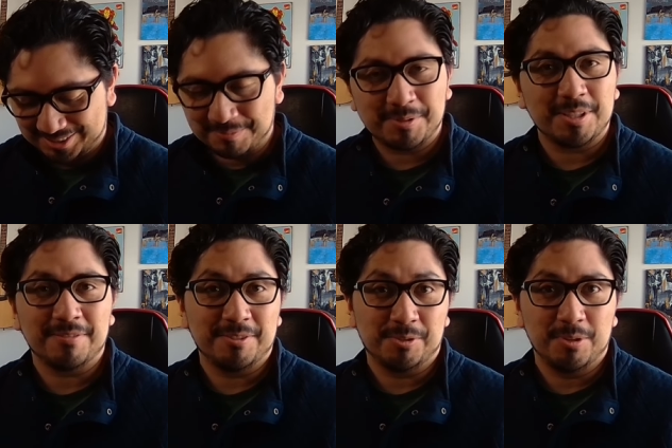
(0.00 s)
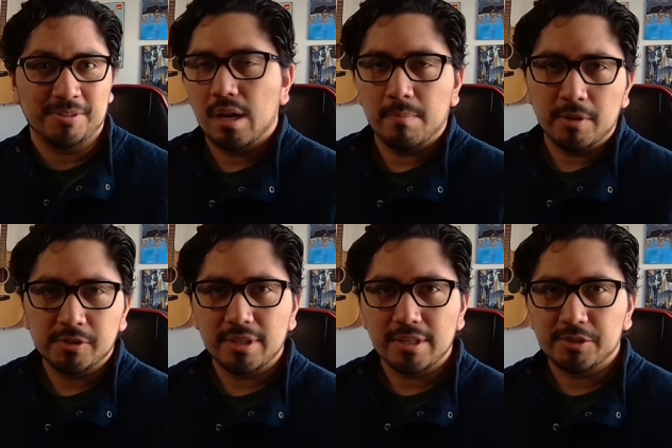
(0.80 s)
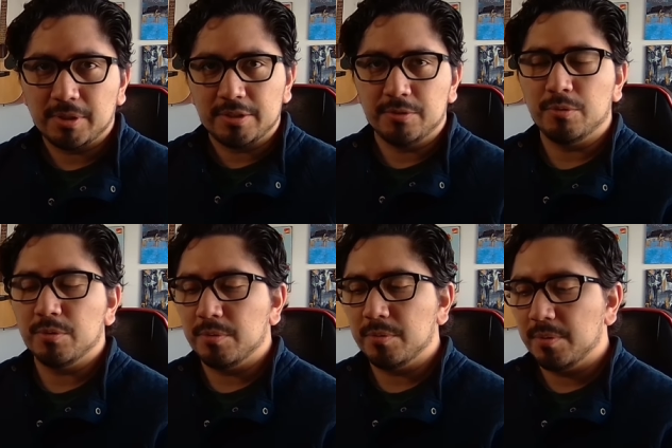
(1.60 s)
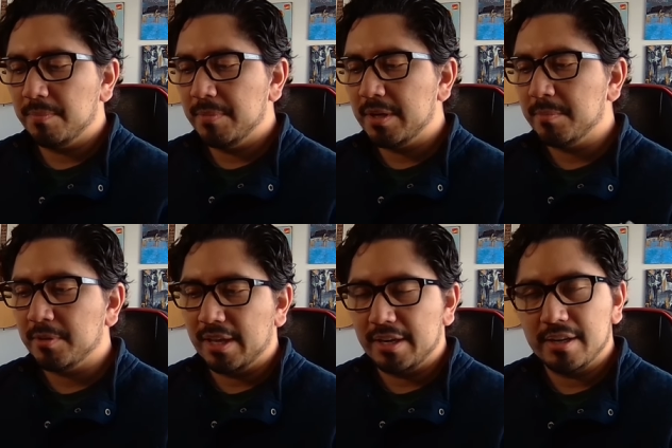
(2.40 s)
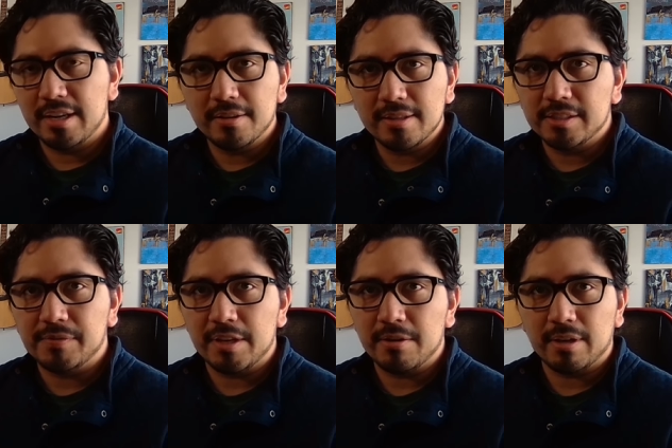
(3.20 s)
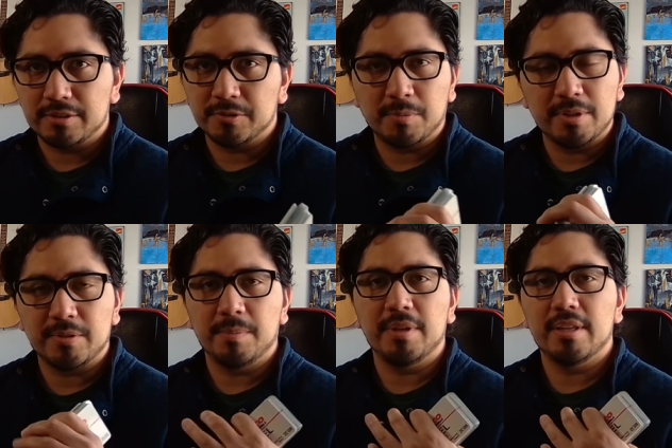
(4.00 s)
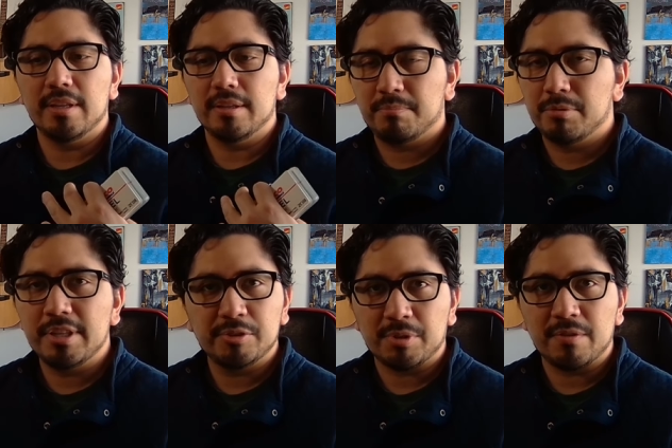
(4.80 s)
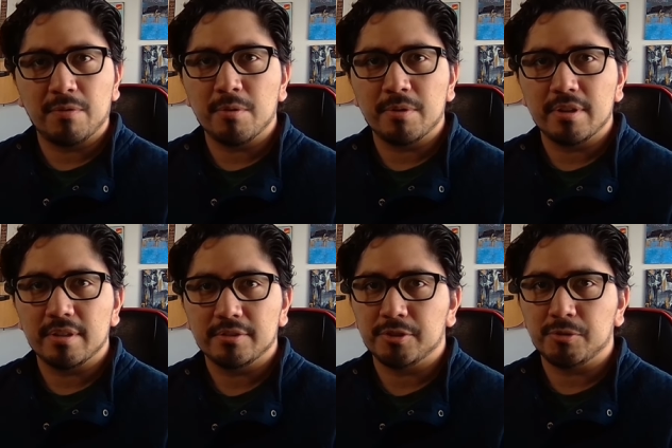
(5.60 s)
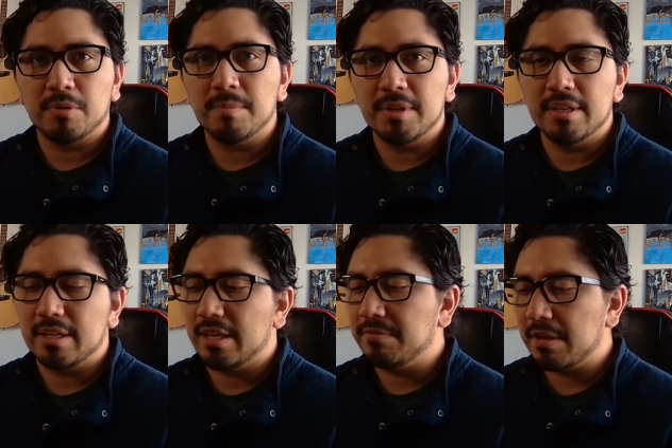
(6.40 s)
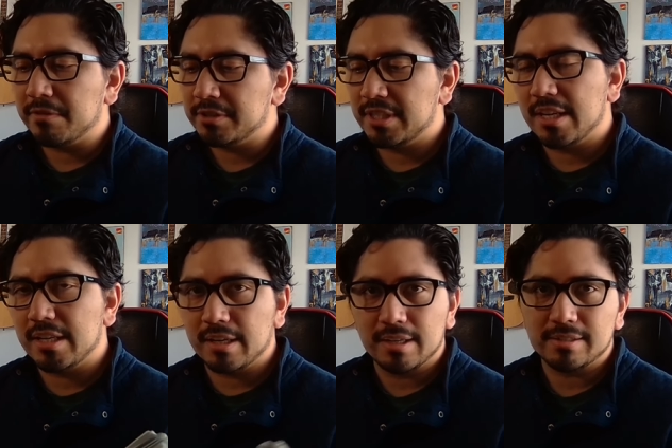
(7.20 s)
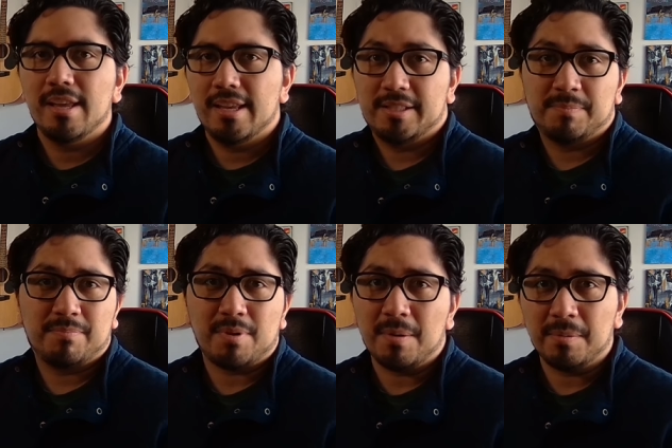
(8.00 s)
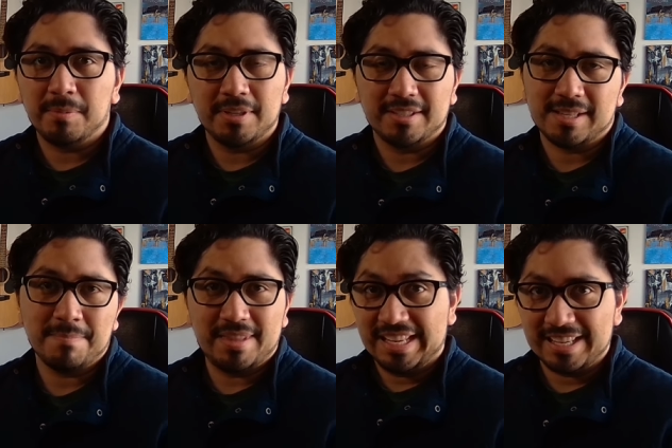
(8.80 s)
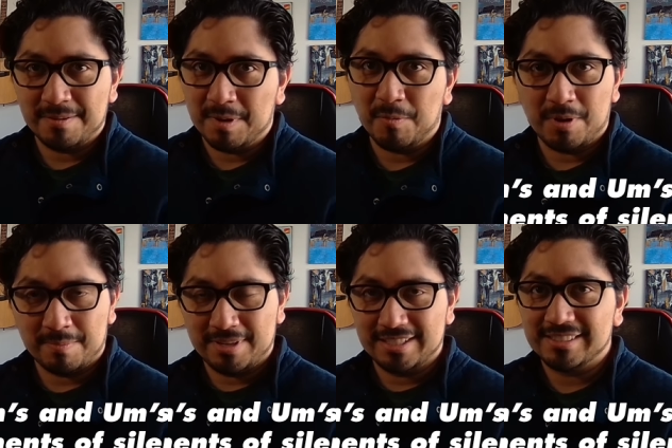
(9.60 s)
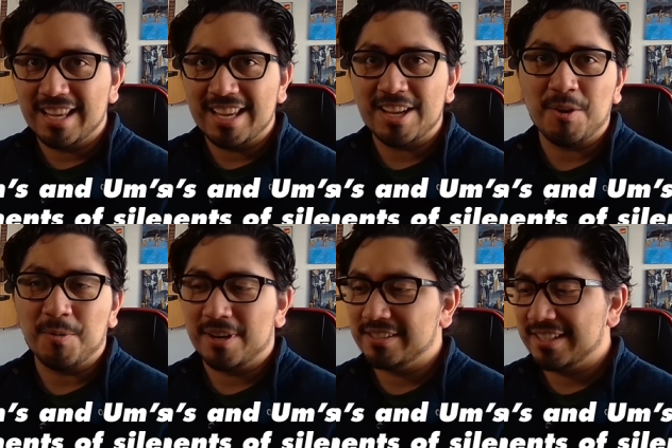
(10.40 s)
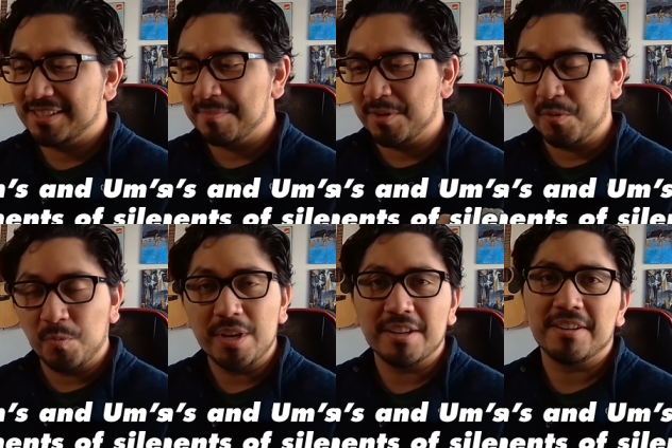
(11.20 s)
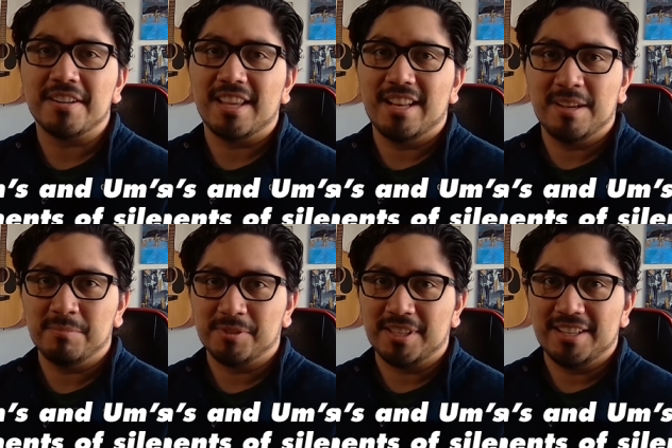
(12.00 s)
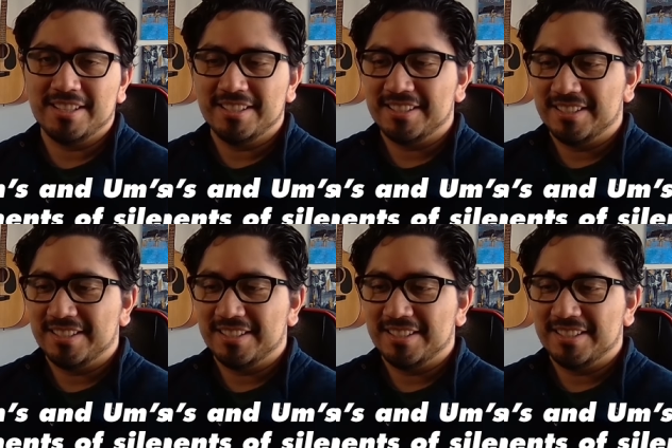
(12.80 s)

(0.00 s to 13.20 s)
some stuff to show you. I'm also gonna try to do minimal editing on this video. I just want it to be pretty straightforward, just you and me. If you ever see any cuts, it's probably because I'm thinking about what I'm gonna say or I said something weird and I'm just gonna,